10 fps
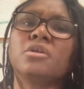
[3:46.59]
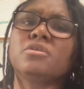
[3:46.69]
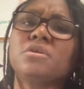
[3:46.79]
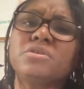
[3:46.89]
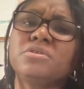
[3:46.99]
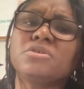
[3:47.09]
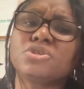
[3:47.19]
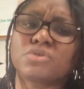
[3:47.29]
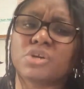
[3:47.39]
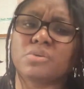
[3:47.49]
Look to the
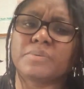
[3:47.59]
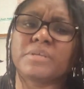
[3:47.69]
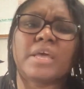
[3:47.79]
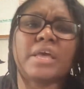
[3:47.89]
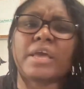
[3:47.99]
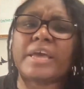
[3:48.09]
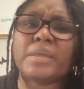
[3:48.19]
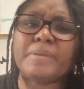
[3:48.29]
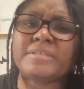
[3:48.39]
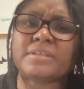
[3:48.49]
tropes.
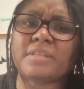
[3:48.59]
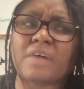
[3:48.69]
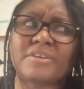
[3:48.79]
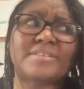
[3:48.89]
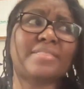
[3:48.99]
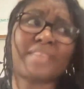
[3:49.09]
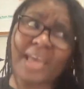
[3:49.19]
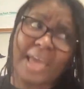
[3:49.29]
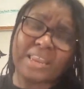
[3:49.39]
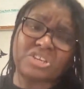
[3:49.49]
Enemies to lovers,
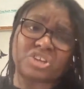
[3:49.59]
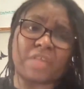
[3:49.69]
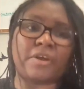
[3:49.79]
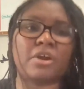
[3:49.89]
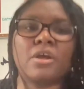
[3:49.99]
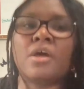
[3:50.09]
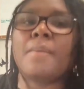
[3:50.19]
they hate each other.